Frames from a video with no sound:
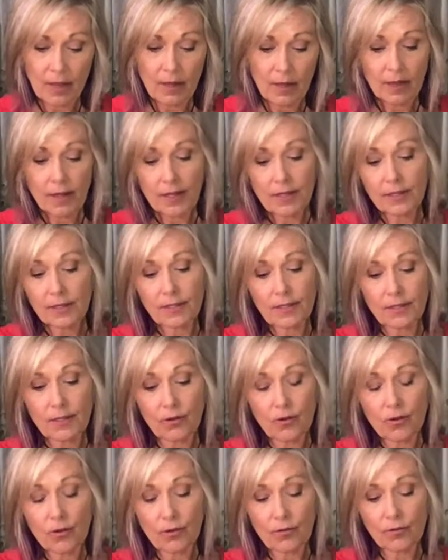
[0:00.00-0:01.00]
Because
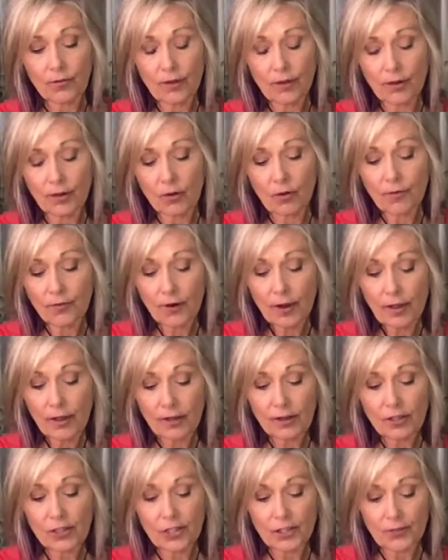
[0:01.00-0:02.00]
the overall
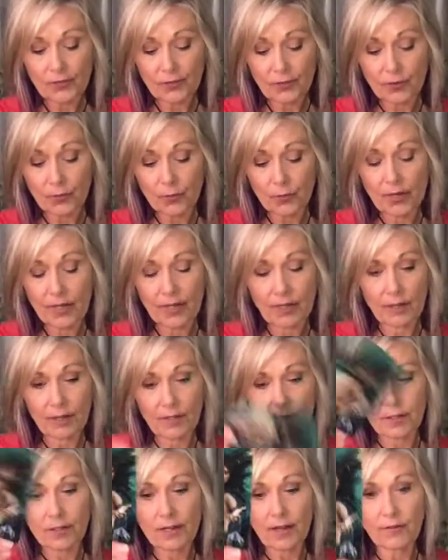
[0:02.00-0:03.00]
energy for the reading
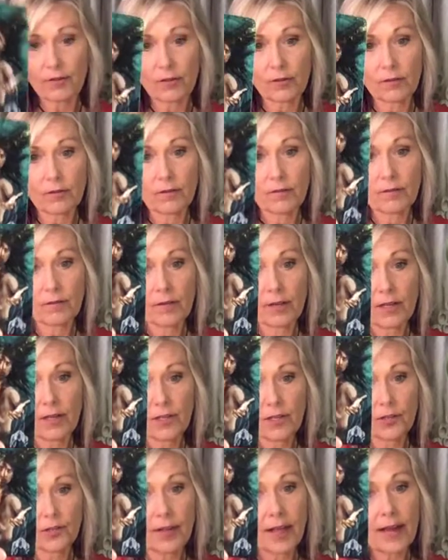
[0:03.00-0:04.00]
is a Devil.
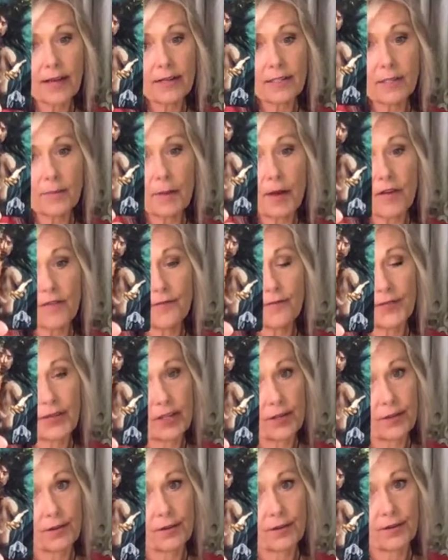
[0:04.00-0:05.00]
So that is about
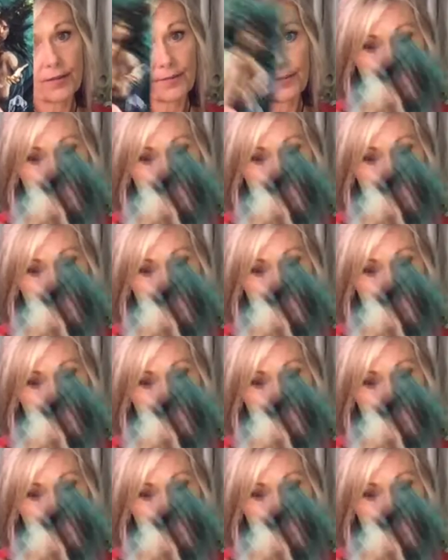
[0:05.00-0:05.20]
fear.